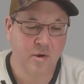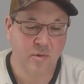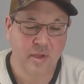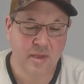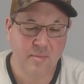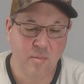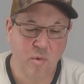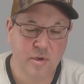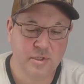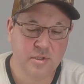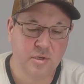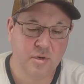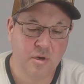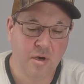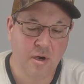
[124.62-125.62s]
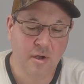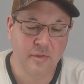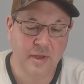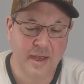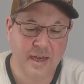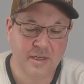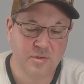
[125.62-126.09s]
don't get moisture on
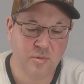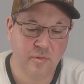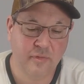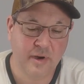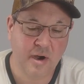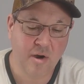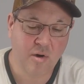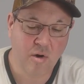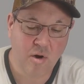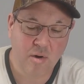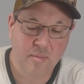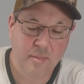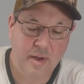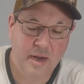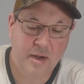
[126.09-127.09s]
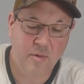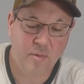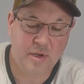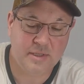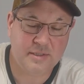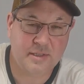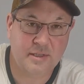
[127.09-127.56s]
the actual firearm and
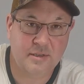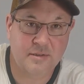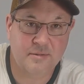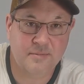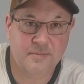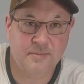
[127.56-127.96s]
rust it.